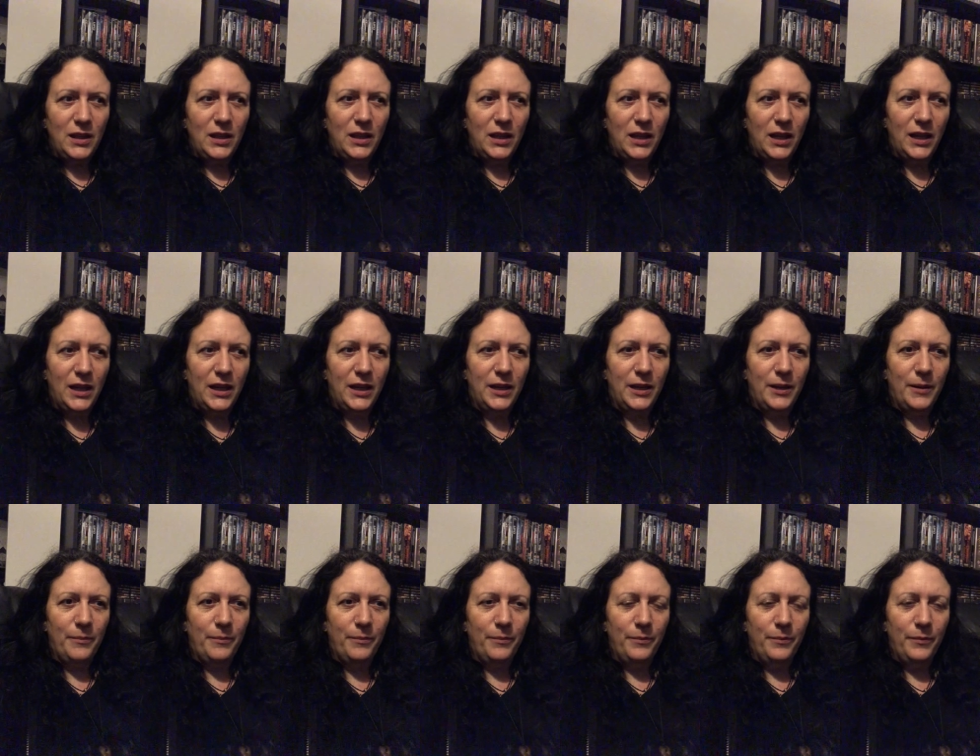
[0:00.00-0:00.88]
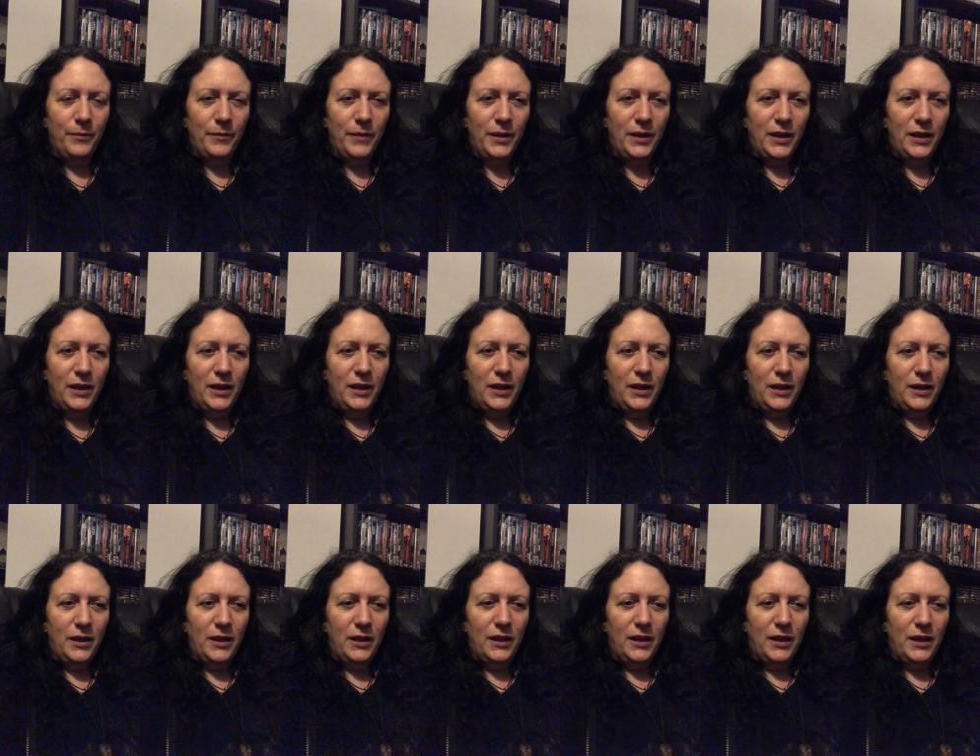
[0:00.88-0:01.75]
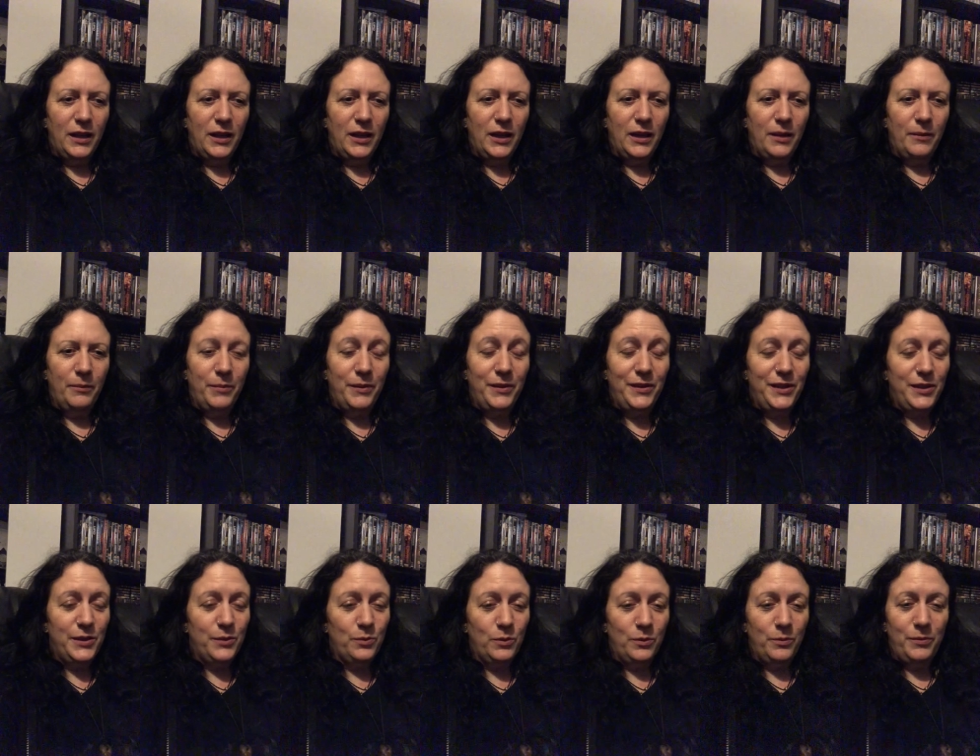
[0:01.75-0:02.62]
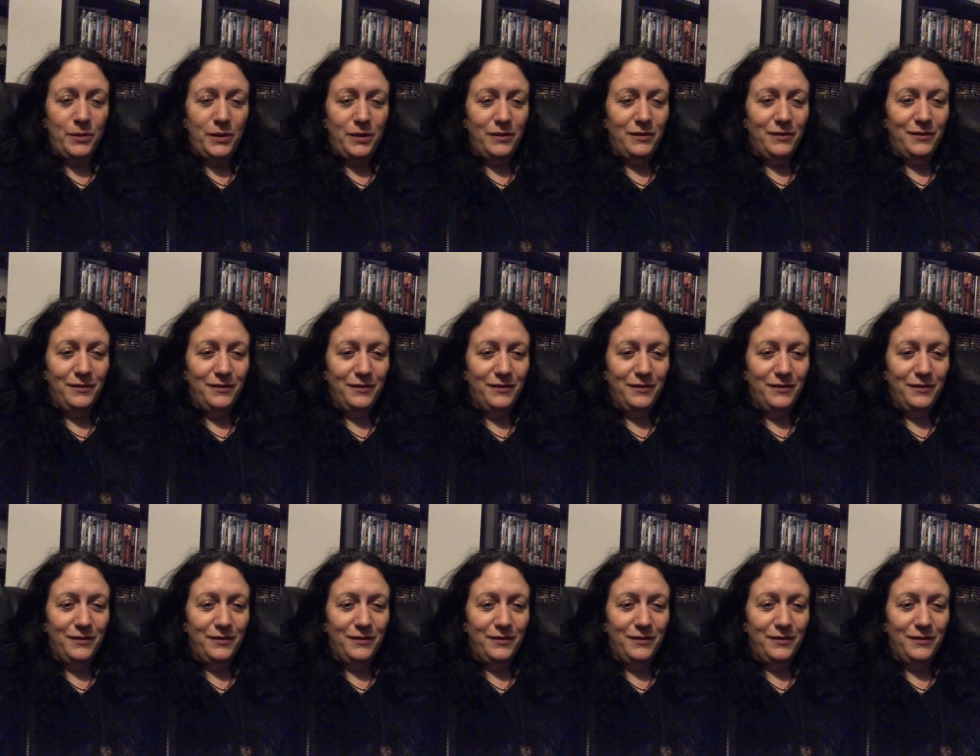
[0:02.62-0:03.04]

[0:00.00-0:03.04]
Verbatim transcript: Um, um but this woman,